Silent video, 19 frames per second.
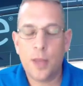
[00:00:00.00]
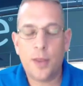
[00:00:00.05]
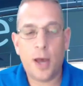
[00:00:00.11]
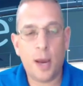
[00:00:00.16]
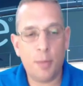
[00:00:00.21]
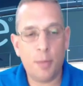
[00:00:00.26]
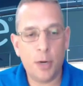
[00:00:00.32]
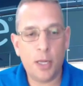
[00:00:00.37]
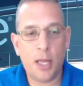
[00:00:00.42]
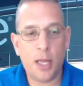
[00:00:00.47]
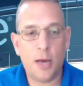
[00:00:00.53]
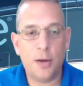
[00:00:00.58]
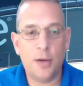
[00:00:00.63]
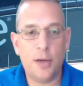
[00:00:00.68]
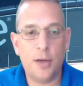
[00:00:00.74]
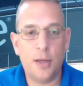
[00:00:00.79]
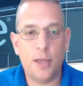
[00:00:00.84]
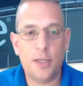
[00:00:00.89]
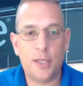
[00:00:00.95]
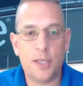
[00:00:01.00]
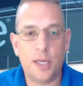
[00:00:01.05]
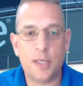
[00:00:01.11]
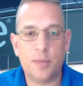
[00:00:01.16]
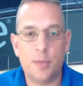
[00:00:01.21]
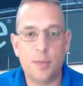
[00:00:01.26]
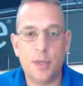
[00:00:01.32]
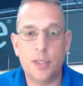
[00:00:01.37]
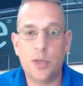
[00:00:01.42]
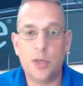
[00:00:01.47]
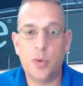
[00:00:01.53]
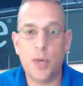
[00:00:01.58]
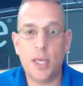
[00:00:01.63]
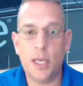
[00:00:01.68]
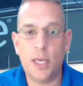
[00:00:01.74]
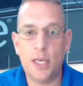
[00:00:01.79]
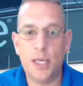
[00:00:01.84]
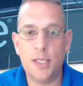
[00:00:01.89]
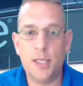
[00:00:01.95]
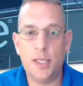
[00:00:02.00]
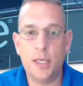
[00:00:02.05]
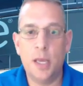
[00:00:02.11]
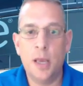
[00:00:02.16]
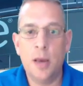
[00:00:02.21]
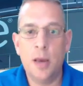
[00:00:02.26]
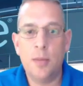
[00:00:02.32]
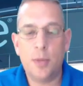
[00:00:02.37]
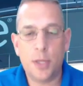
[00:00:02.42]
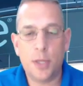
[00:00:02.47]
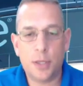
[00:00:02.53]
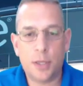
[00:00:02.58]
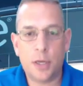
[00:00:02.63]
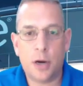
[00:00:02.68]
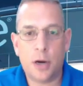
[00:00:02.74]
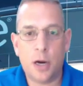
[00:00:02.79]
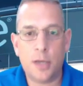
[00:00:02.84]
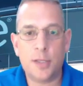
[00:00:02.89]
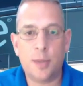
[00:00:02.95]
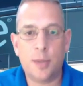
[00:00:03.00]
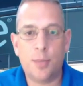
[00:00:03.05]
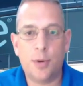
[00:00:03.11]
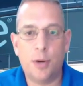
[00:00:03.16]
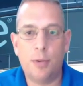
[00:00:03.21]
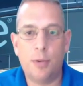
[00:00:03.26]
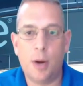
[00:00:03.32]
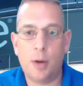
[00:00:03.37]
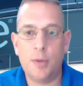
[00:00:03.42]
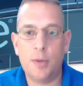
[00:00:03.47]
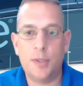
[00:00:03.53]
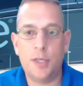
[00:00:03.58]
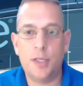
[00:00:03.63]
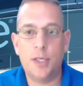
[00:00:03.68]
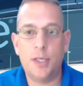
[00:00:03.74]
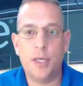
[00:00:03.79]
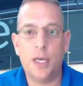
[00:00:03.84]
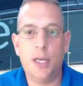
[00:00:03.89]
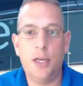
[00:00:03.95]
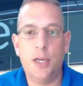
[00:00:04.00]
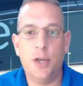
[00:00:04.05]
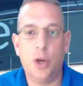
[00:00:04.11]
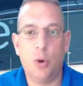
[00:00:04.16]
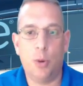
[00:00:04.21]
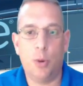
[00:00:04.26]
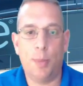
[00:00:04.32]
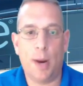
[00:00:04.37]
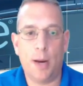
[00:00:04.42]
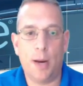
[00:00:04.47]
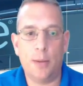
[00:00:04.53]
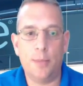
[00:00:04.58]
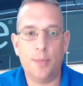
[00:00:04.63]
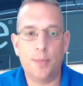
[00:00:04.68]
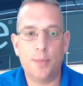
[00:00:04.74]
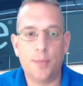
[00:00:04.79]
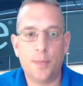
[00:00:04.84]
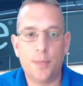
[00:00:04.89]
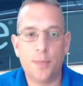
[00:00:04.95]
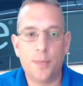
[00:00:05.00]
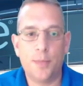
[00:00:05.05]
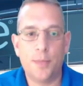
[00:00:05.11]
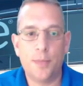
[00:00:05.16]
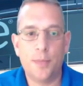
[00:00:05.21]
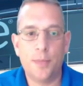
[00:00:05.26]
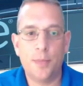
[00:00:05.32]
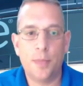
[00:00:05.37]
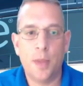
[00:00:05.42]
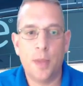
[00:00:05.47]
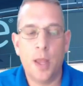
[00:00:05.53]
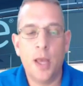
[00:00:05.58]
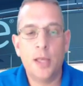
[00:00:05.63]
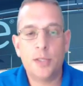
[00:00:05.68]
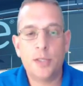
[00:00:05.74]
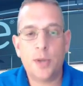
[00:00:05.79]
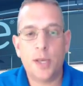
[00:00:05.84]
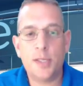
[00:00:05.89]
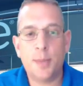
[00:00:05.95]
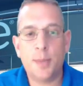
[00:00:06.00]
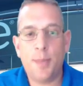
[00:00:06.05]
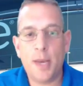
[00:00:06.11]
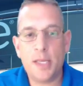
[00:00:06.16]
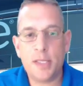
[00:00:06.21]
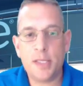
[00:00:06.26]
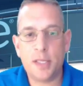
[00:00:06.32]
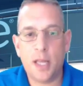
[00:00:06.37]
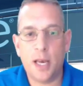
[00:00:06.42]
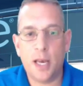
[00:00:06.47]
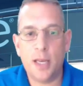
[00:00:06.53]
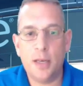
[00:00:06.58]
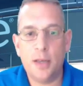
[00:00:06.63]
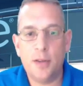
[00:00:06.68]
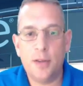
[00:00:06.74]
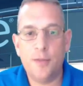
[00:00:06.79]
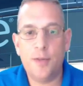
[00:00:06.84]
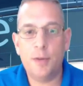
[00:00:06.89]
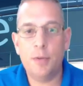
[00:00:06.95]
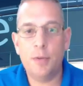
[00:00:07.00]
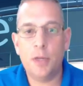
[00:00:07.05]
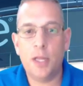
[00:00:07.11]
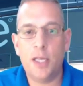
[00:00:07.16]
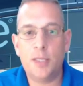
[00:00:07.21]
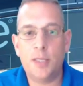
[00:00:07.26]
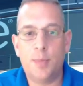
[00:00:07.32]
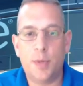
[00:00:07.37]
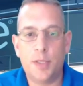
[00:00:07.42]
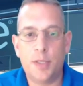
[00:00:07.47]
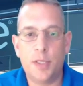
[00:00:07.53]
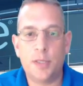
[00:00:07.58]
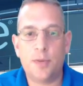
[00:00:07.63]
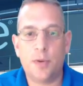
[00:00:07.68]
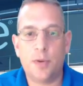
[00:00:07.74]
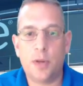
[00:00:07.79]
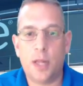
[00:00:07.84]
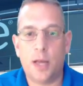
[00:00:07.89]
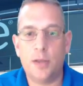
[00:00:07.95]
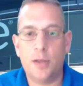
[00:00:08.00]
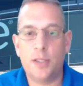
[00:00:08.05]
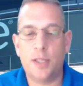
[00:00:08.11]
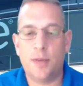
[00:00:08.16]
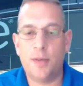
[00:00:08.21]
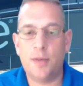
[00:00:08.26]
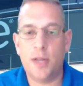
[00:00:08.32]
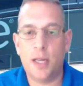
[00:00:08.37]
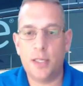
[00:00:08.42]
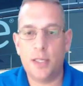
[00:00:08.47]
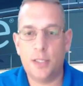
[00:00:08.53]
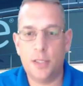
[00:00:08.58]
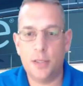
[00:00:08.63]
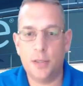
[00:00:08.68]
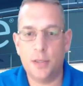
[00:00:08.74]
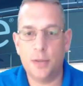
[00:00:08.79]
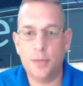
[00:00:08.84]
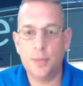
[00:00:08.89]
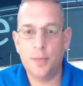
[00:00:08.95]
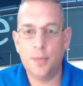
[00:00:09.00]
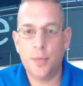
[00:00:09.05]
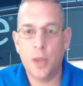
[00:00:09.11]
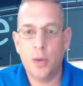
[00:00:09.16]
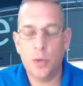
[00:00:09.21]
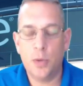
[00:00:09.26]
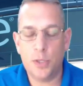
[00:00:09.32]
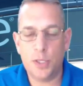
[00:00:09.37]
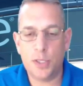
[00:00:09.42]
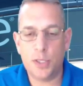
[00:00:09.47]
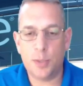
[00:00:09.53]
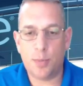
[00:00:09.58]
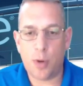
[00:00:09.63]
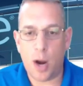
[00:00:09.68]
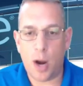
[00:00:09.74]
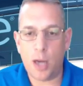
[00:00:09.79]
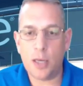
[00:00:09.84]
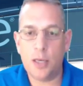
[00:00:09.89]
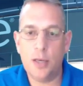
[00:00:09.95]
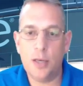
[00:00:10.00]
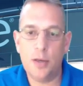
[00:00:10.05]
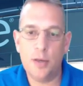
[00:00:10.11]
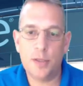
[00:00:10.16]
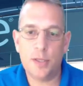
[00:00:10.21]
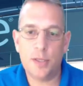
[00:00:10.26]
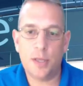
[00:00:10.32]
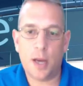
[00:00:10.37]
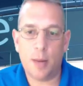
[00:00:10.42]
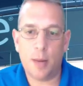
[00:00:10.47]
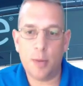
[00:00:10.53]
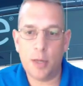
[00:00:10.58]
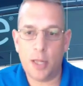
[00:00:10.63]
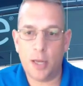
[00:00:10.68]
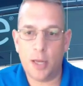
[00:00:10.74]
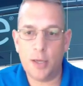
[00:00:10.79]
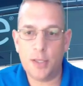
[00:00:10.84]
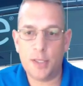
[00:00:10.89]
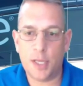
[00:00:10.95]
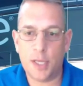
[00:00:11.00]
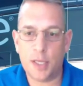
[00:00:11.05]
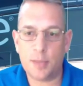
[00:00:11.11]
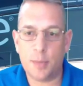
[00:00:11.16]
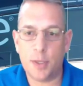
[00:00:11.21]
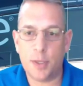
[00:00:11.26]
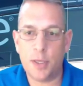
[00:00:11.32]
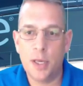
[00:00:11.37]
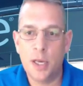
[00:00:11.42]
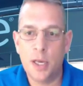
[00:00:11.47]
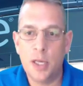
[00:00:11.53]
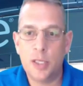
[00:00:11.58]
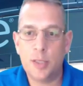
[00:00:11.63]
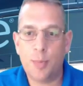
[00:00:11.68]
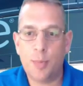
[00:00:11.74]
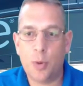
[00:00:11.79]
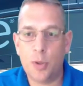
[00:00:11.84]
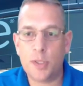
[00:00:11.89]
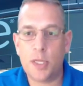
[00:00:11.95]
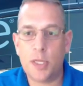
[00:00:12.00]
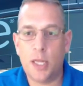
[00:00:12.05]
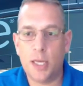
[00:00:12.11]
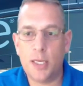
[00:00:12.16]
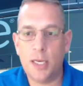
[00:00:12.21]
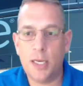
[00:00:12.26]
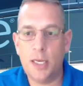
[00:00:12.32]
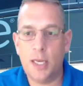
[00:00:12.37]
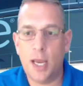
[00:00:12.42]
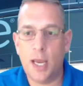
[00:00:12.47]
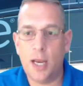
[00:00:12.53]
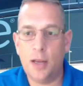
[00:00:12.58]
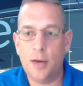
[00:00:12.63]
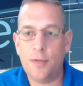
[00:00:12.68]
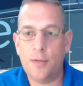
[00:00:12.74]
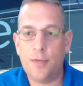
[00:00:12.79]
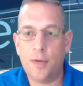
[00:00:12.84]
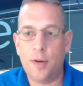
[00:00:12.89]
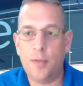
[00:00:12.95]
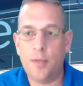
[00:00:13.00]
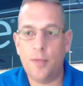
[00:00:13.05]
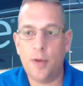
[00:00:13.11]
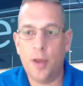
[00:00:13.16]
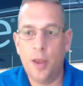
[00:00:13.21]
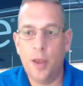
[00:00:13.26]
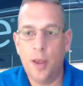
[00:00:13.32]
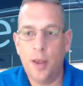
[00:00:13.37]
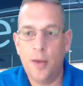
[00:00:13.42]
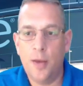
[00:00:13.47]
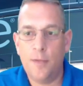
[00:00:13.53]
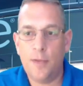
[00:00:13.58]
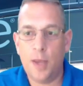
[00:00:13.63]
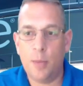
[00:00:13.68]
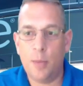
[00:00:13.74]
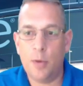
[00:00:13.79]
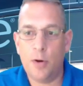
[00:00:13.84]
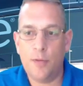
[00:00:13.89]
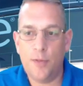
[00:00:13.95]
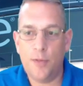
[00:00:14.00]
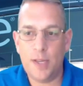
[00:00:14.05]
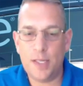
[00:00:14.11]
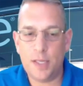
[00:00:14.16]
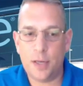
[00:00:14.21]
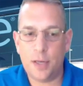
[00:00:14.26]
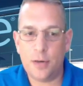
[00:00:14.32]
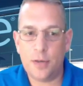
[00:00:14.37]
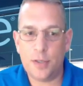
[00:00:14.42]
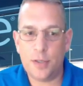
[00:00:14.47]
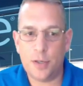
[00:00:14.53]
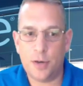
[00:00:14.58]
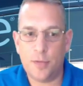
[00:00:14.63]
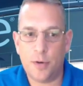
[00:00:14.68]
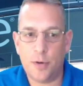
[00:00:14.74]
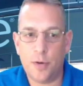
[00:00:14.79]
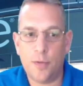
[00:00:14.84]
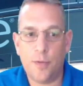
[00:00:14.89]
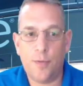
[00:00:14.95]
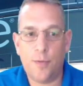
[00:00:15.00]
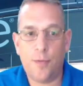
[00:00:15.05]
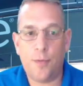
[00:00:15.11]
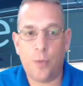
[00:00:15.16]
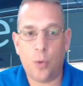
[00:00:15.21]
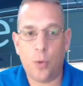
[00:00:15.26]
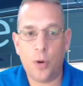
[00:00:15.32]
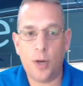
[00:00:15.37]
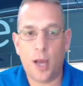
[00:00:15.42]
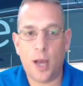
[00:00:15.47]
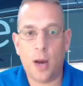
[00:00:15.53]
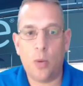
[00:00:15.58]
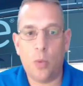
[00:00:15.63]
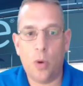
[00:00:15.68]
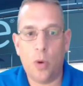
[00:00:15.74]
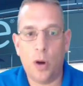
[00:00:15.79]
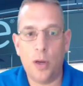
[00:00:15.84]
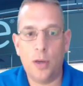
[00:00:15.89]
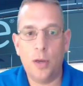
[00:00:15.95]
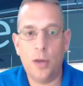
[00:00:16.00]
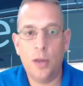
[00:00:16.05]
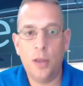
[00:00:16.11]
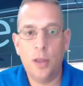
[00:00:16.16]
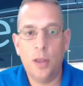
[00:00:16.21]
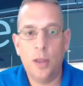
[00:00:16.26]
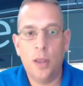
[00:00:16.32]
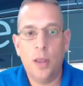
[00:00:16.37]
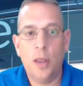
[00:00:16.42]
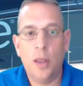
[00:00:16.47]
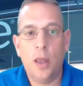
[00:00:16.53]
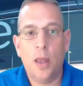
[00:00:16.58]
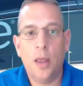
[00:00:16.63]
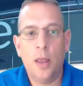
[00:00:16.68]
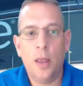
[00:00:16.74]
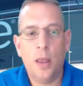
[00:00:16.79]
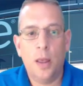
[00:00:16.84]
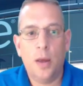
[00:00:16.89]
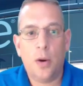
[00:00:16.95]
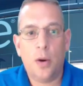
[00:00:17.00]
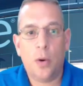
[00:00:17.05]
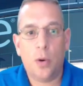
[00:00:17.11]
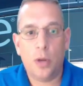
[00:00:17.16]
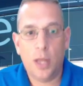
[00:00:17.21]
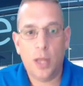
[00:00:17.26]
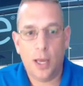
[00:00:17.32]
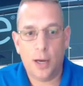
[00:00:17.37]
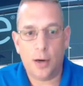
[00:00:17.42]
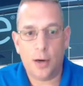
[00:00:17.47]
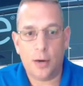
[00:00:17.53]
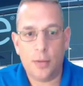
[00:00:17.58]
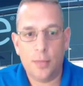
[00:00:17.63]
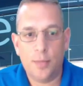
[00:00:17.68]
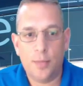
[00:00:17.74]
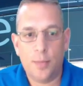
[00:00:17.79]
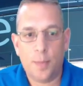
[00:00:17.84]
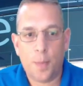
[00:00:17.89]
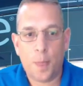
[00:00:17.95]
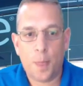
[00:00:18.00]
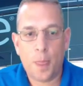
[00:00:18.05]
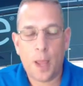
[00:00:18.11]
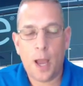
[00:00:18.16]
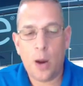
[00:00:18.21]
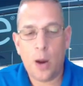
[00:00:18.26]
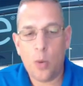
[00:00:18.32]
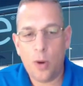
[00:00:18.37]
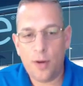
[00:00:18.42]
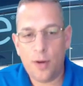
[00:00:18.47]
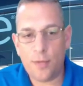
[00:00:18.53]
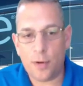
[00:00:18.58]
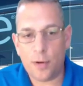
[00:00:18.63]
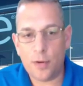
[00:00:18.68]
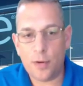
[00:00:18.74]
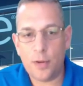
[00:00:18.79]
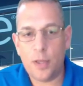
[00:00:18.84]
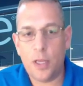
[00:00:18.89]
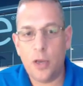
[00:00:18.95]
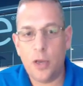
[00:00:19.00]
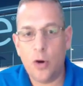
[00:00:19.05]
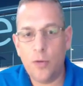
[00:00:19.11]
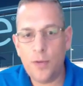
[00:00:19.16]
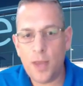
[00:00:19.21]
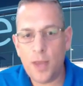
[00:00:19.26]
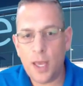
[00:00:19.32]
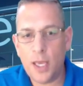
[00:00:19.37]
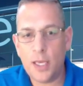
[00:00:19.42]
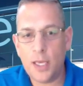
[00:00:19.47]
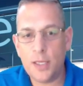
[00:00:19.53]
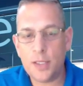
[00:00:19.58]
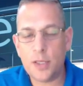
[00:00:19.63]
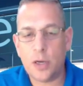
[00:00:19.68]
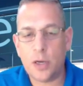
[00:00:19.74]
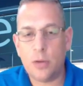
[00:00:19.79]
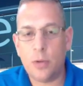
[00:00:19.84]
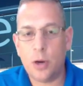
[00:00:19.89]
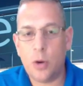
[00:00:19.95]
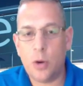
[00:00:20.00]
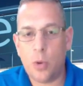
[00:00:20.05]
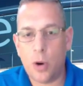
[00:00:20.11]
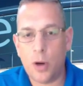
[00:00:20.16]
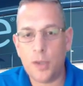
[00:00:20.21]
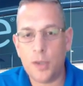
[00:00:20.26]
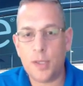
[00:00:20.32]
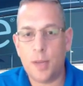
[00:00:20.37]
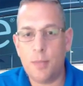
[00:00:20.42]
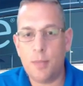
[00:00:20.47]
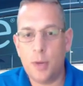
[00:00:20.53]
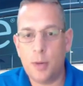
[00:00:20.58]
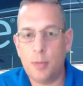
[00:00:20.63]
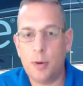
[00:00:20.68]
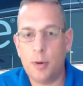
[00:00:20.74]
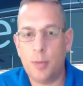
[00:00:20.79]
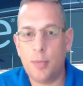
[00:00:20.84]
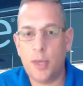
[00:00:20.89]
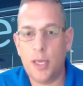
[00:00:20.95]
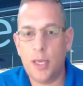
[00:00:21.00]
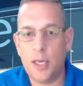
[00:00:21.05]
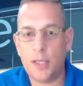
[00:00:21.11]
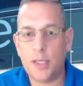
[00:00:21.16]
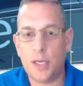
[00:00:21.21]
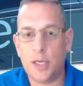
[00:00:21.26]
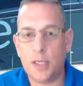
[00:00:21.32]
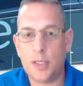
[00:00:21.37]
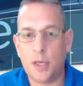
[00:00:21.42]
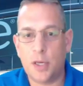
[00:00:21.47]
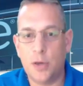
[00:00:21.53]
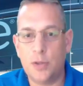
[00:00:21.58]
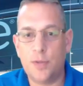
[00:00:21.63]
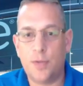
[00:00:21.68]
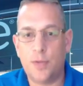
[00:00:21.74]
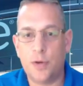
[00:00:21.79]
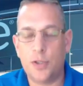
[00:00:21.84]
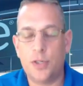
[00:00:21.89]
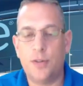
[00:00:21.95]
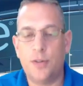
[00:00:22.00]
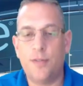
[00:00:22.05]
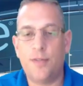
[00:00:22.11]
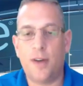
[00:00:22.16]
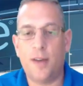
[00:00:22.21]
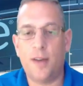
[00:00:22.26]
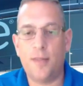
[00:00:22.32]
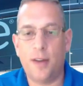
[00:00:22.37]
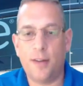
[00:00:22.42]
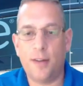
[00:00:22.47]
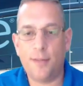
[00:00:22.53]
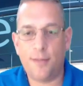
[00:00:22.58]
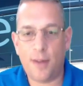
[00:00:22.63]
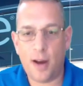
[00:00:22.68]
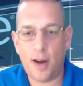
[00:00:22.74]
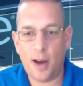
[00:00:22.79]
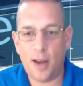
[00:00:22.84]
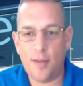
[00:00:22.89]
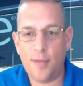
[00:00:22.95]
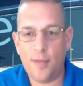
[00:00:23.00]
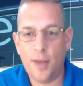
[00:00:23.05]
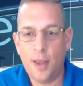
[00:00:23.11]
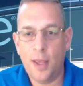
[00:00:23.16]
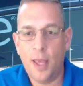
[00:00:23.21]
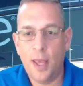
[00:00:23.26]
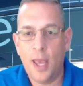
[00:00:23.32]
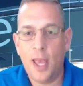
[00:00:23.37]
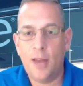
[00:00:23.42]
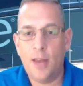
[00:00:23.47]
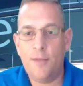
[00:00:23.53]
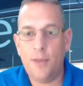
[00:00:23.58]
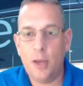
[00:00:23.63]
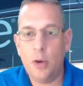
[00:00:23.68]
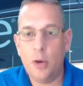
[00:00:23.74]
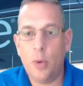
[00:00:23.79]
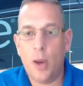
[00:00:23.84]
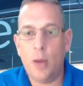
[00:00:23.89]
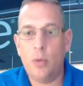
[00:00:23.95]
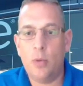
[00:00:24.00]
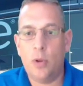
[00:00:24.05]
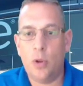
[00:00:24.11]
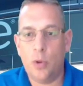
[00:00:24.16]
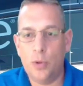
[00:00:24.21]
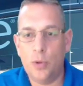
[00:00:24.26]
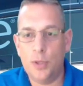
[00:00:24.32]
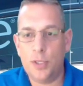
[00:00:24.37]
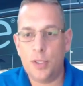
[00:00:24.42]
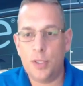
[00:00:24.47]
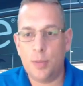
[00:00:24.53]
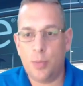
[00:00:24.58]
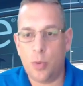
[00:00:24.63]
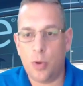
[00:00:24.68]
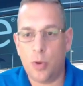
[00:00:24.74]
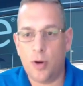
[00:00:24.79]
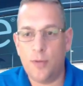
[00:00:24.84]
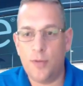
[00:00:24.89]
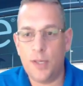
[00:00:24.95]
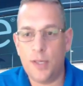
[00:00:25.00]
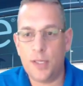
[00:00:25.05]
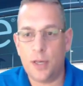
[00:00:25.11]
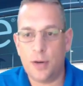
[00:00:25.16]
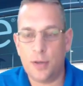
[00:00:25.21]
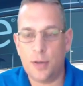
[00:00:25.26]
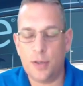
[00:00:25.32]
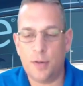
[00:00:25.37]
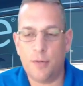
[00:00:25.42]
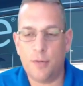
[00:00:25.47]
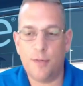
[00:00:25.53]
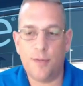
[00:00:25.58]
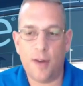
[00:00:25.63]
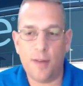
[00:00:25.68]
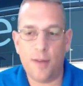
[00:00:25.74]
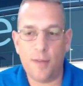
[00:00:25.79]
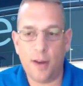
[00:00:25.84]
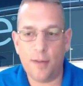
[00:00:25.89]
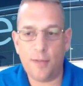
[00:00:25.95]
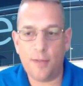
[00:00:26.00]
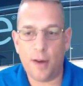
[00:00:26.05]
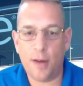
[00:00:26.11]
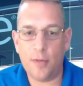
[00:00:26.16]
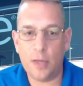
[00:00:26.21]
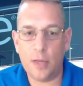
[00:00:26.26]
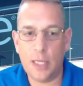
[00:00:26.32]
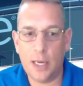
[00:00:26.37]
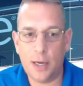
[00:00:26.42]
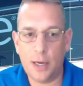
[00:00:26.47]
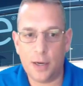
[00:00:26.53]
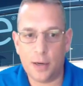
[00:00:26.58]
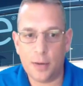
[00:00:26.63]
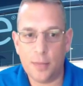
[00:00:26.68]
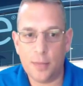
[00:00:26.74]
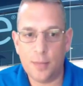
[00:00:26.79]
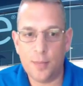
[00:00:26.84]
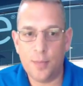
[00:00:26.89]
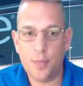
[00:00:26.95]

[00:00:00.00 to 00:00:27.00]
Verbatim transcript: The Hybrid Cloud Assessment is quick and easy, but there are some prerequisites you need to know about. So as a baseline, the vRealize Business for Cloud seven point two, which is the product used in the Hybrid Cloud Assessment, supports collecting data from VMware vCenter Server four point one or later. However, the O V A install requires a minimum E S X host version of five point five, and V O A will only support vCenter Server five point five or later.